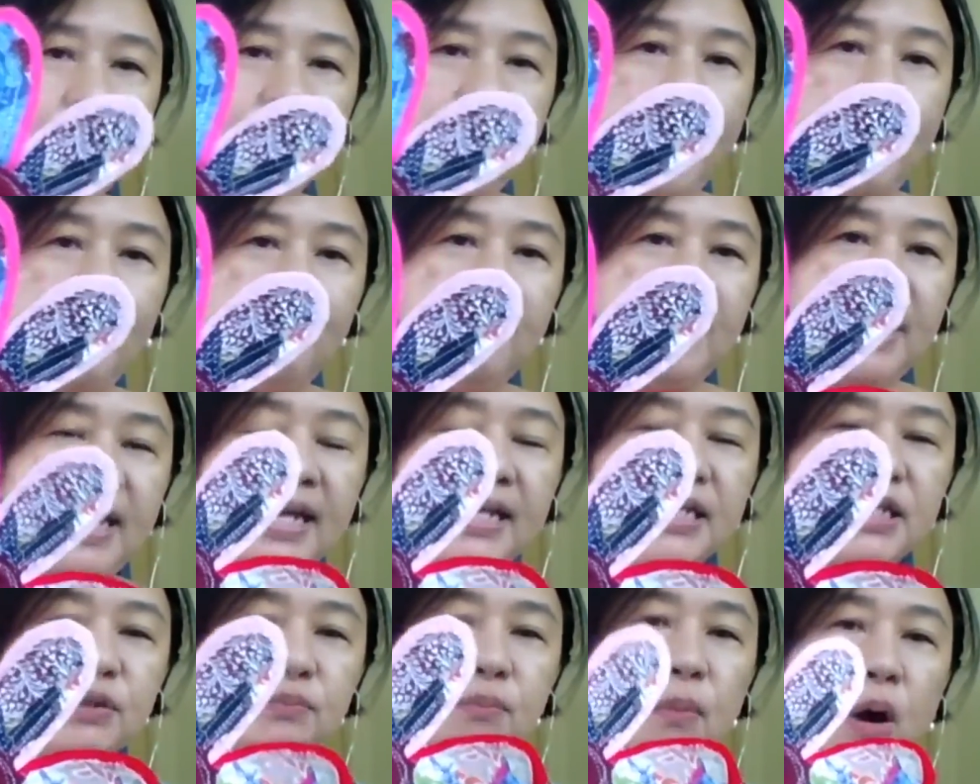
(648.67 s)
flower
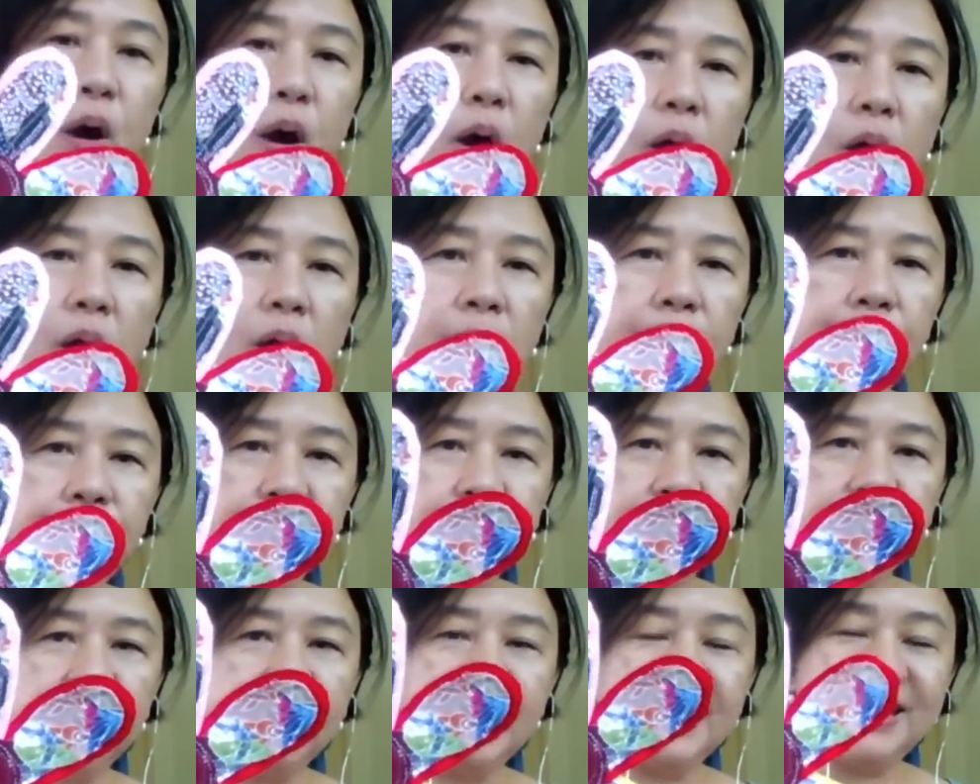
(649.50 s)
is more
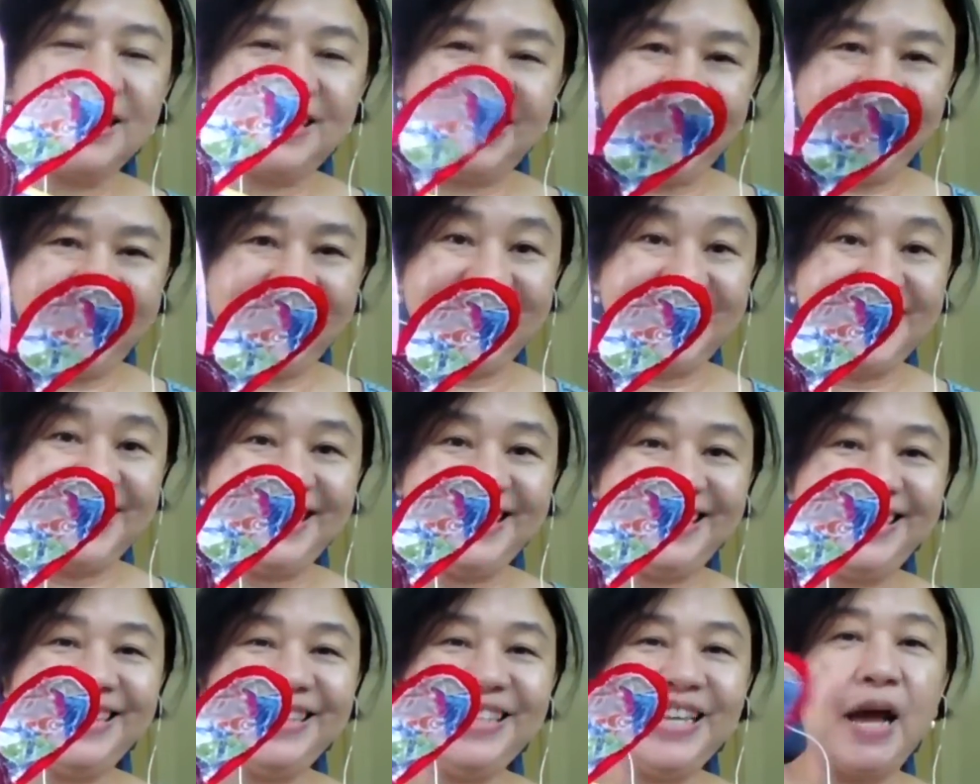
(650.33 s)

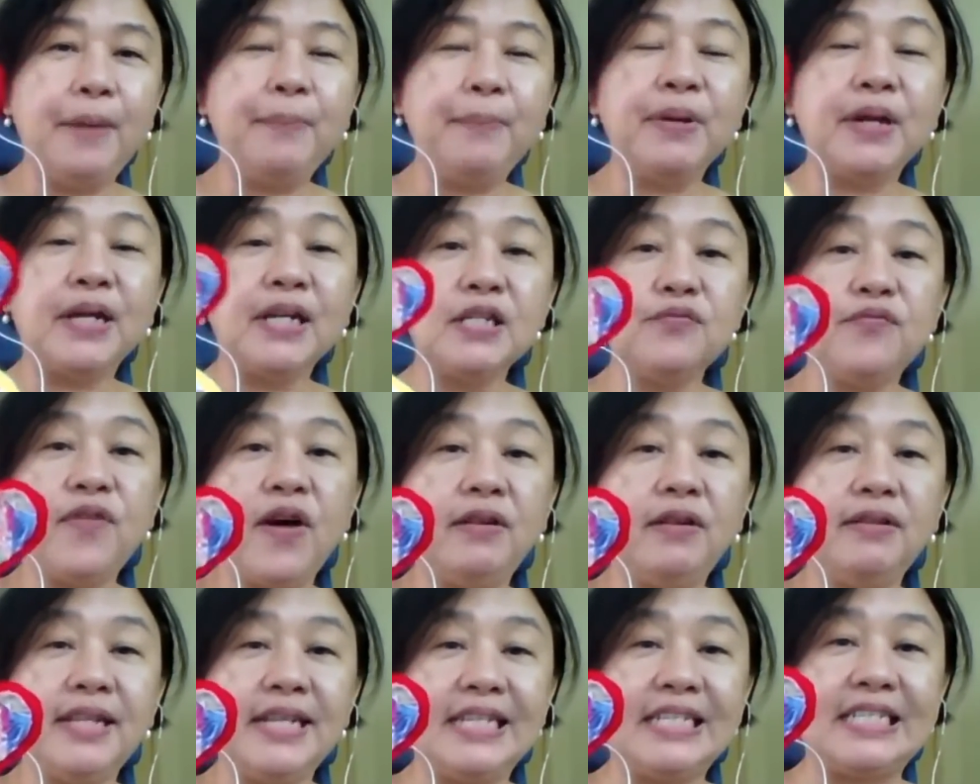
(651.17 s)
sturdy, yeah, because
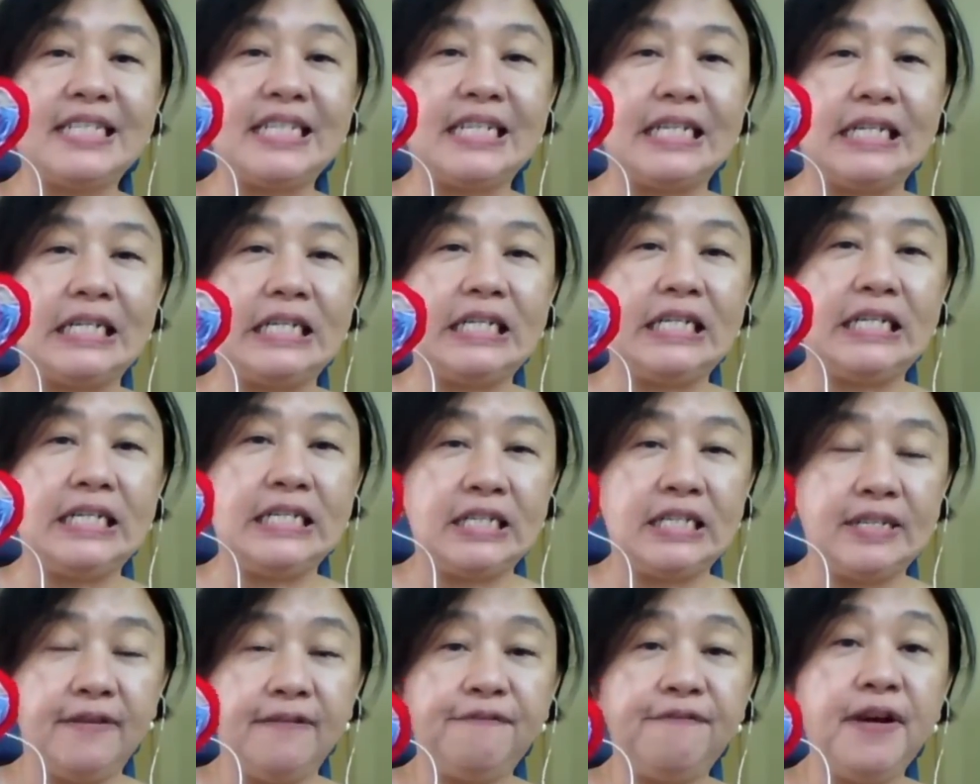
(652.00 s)
felt is a
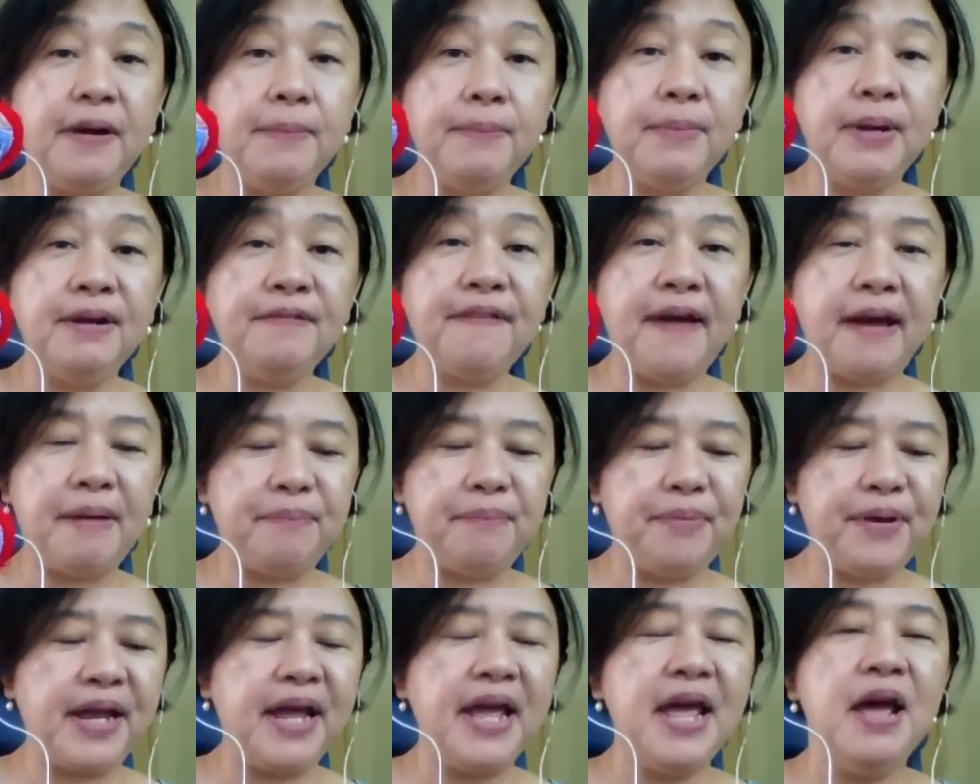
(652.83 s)
firmer
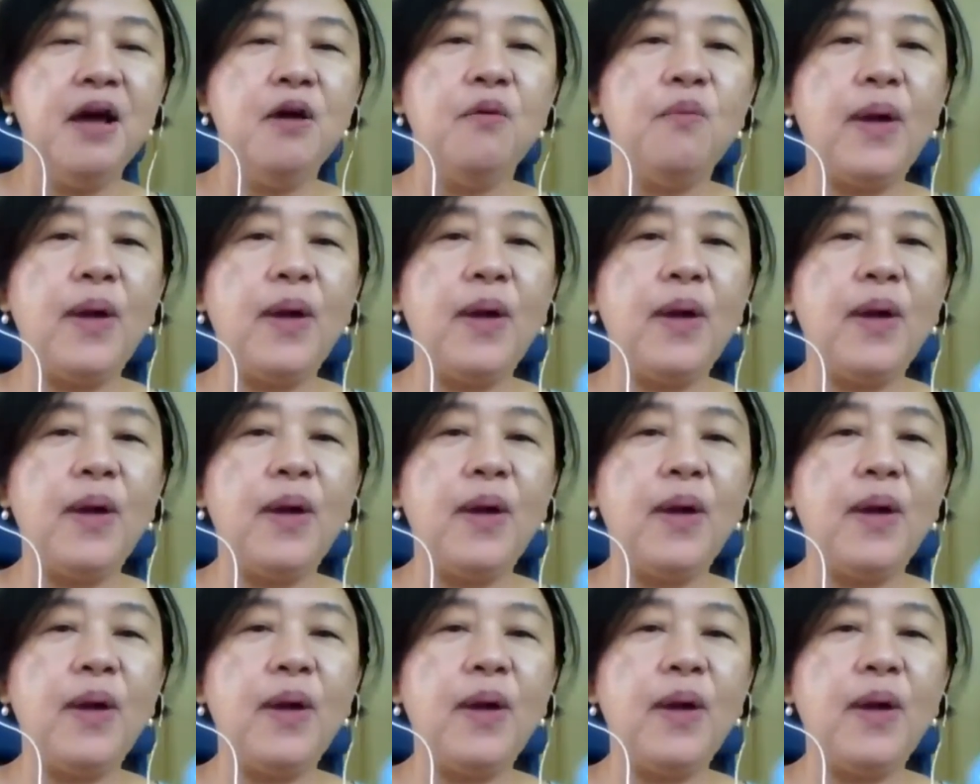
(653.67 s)
fabric.